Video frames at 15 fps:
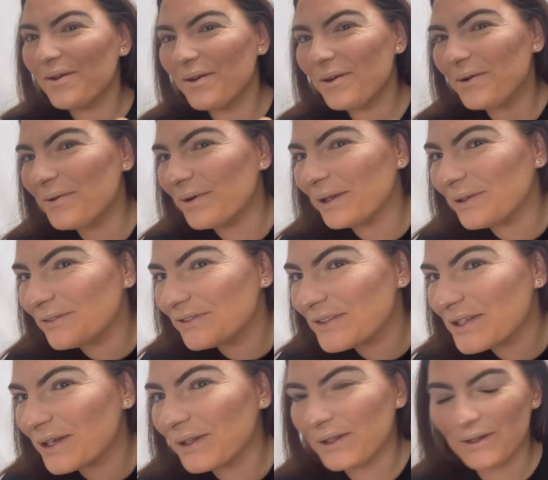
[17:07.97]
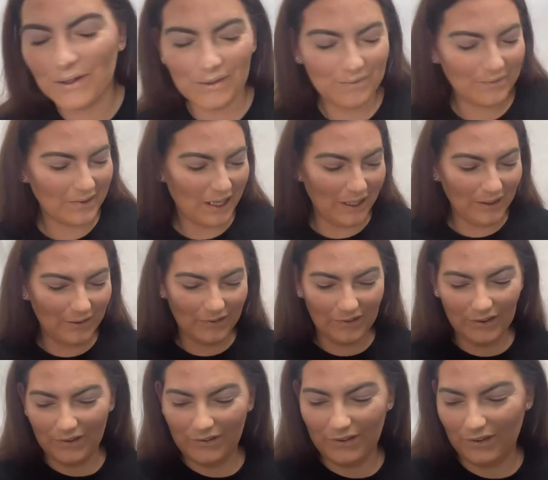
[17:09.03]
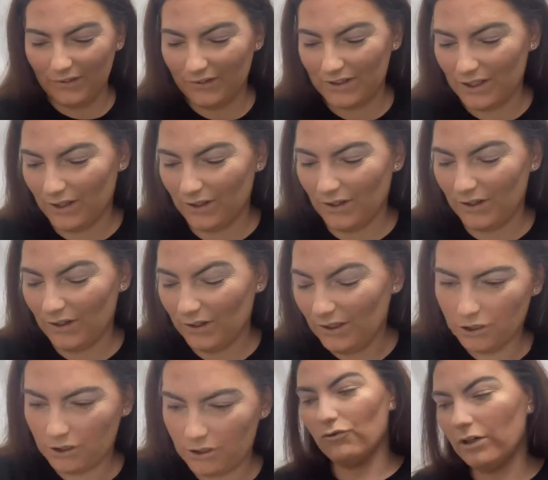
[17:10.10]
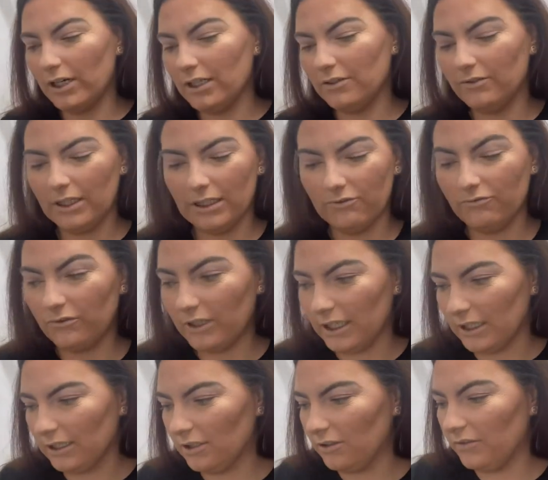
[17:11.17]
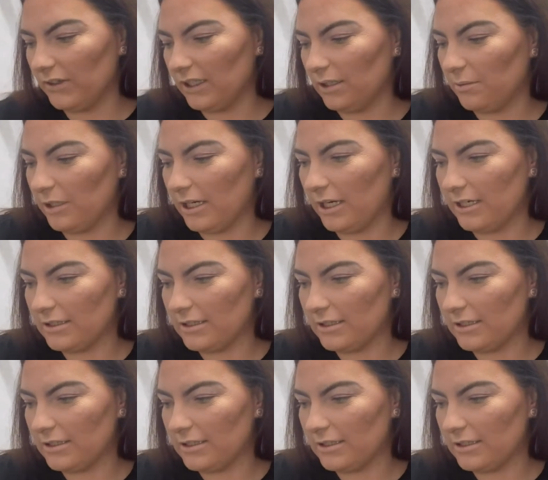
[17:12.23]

Oh, I love to glow. I love to glow. Really, really, really loving the base.